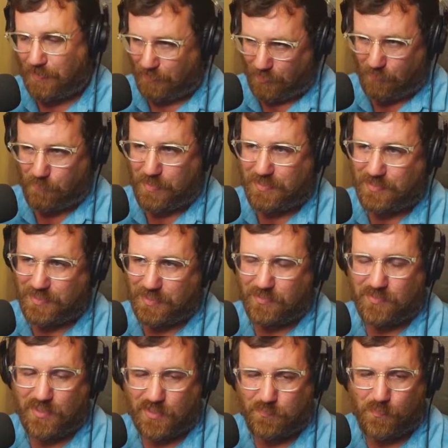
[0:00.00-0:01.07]
I'm mentioning the
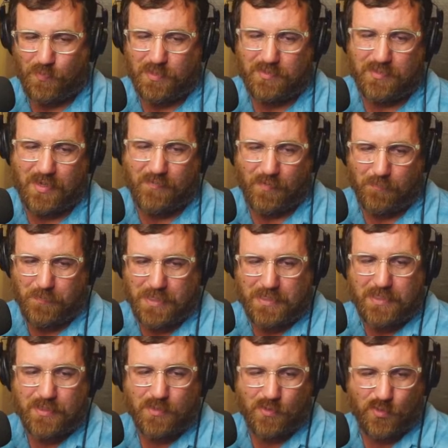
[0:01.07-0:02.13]
6.7
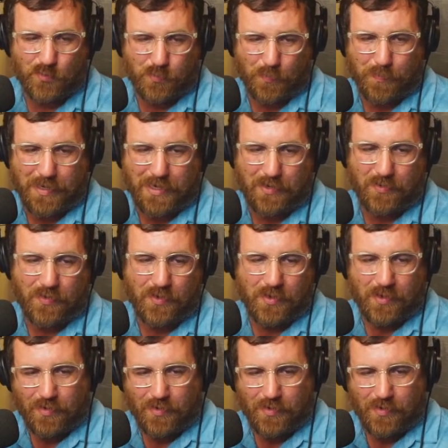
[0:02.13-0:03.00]
BTUs per pound